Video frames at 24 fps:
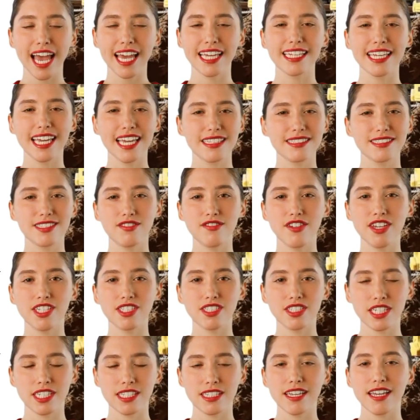any
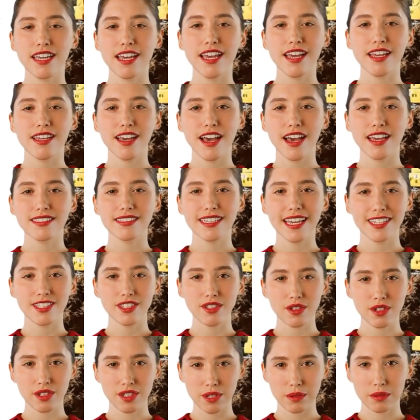excavation, contact
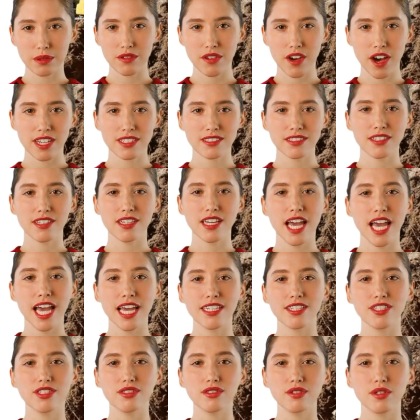your supervisor
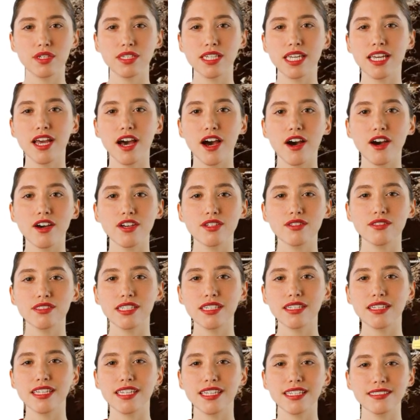and ensure that all
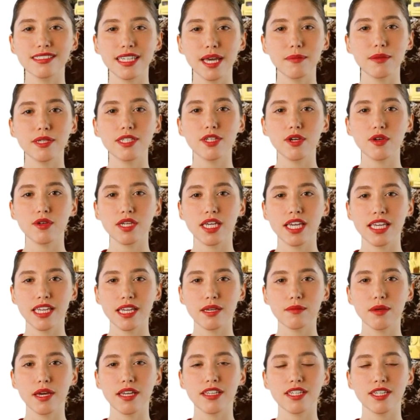utilities have been
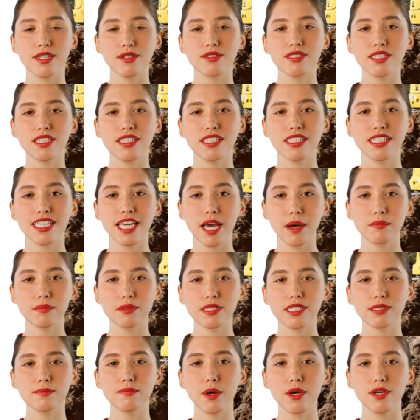located by the utility
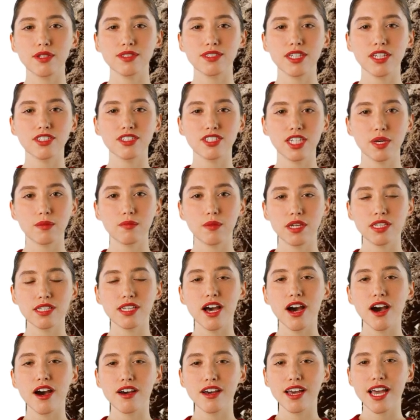companies per Sunshine One
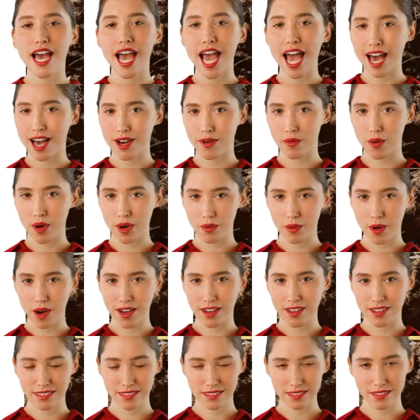Call 811.